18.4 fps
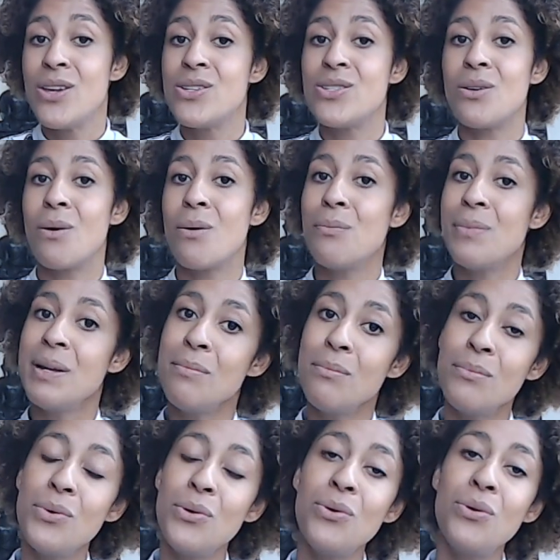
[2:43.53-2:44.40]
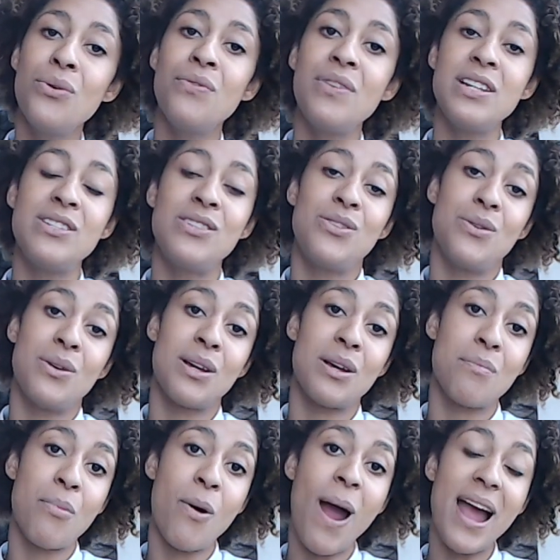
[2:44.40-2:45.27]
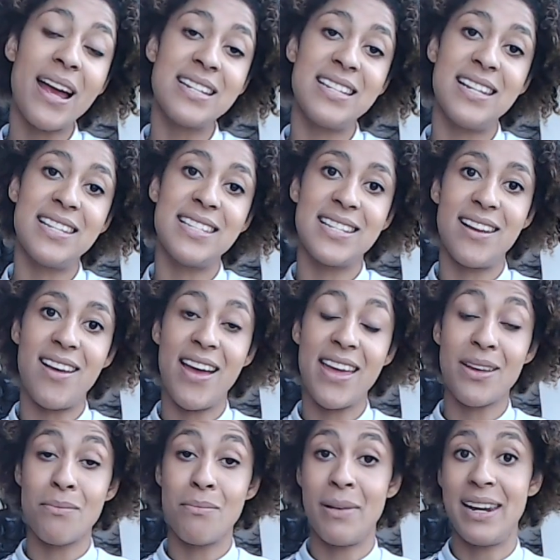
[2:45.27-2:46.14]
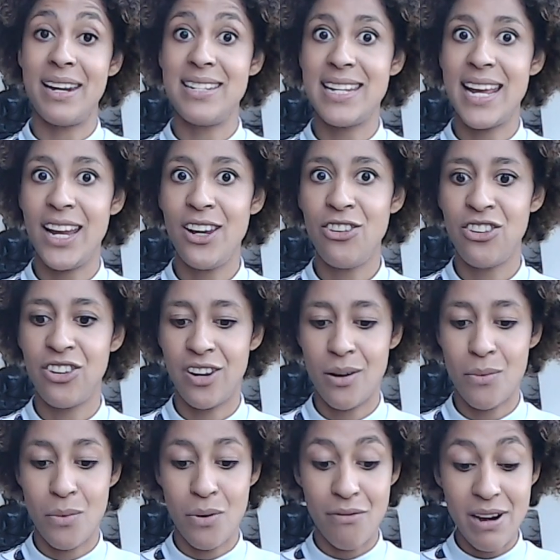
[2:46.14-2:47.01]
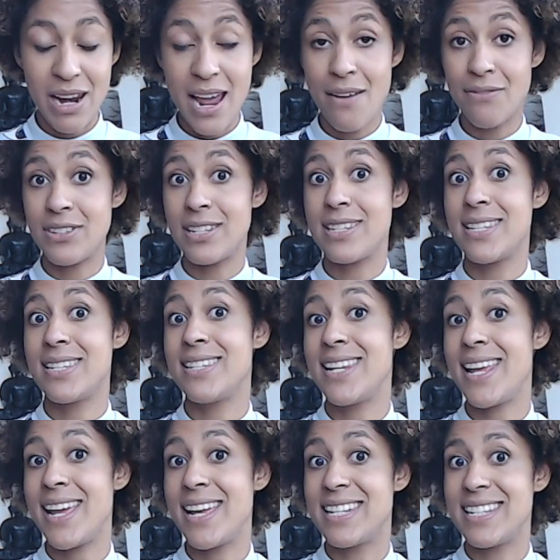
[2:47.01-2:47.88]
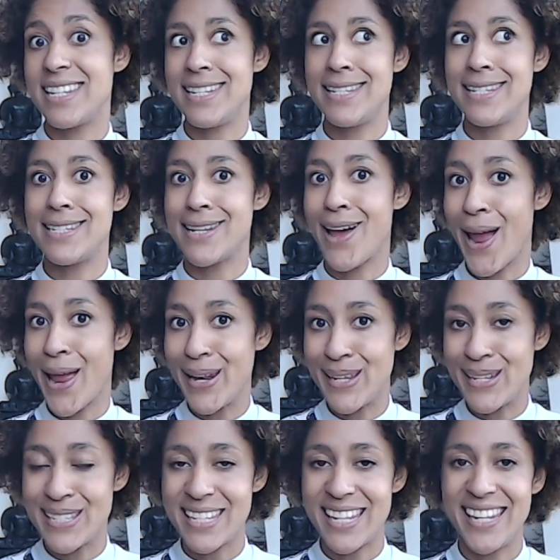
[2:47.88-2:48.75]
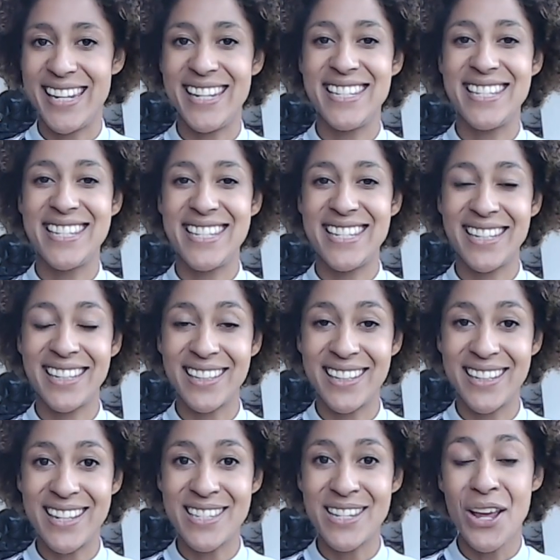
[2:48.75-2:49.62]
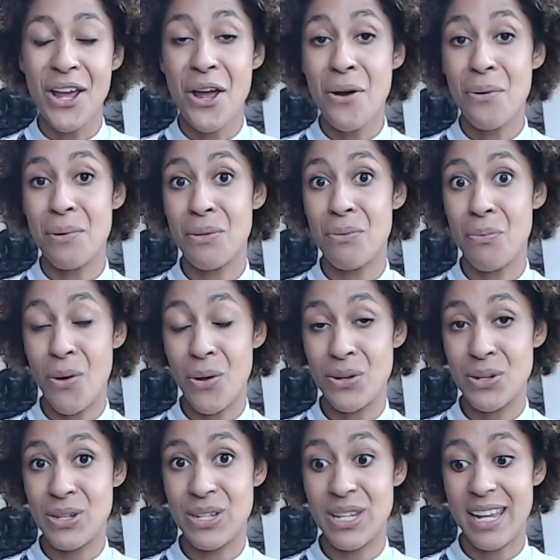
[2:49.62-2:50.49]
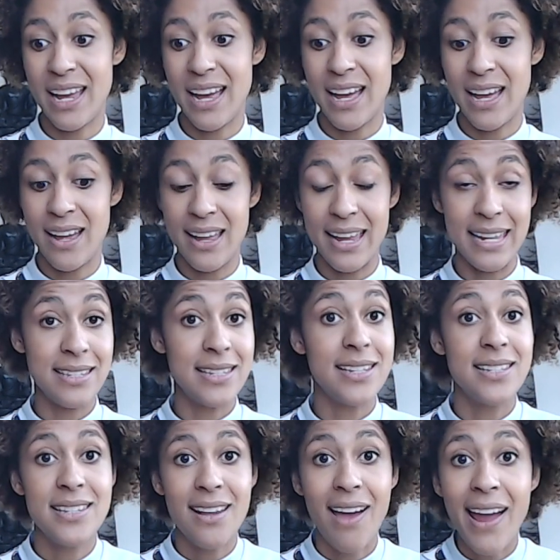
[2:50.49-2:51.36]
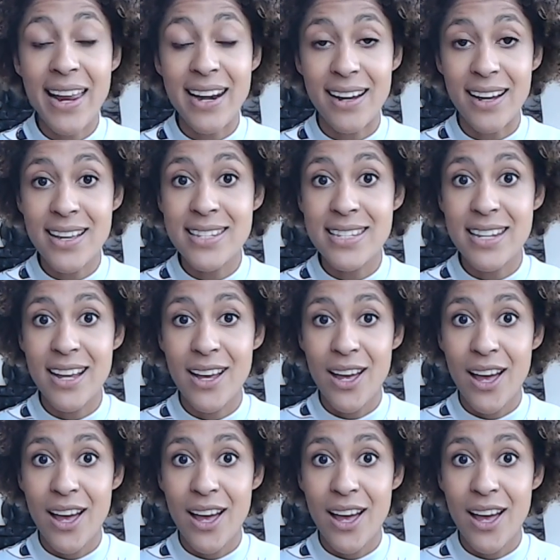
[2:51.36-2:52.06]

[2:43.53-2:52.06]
So when we move into doing a practice like meditation, and we really have to sit in silence and in stillness with what is inside us,